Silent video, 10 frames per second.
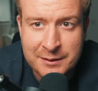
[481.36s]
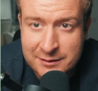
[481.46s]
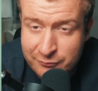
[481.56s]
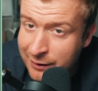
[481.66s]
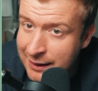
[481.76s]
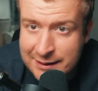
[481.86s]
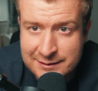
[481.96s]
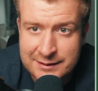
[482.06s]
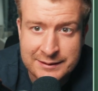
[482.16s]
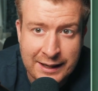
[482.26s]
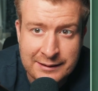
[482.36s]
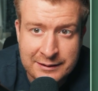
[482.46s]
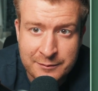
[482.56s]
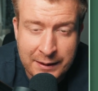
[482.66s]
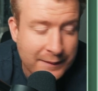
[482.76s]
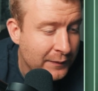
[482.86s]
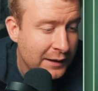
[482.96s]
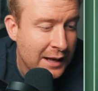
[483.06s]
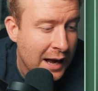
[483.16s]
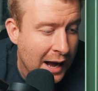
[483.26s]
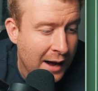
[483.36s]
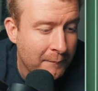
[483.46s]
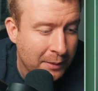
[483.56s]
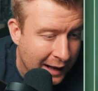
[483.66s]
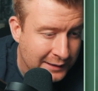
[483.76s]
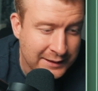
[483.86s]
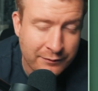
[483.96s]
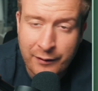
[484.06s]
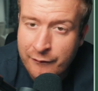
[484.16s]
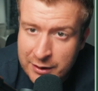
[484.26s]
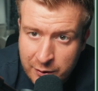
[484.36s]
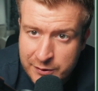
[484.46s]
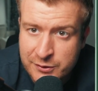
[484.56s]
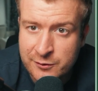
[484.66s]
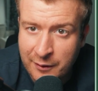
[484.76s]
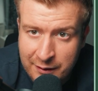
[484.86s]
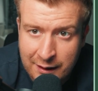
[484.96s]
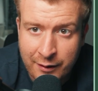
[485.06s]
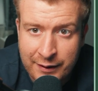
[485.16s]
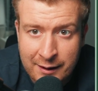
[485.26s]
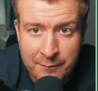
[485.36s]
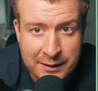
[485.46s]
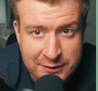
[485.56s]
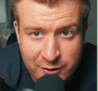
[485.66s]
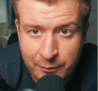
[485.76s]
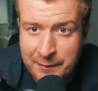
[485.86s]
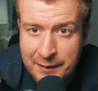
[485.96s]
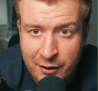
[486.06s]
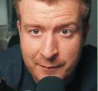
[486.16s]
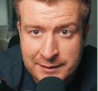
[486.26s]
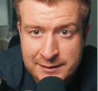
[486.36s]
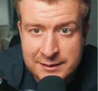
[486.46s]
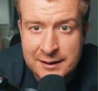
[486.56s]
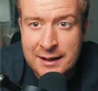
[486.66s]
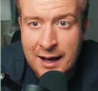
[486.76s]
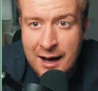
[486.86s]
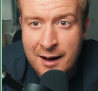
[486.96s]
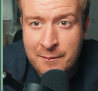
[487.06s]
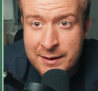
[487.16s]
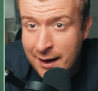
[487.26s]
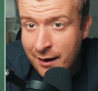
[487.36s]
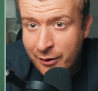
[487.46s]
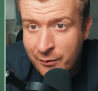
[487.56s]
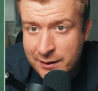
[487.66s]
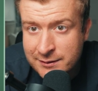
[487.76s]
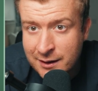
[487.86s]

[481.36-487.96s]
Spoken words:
because it really isn't intended to be. But as ever, if you have any questions or anything like that, please drop them in the comments. But yeah, otherwise,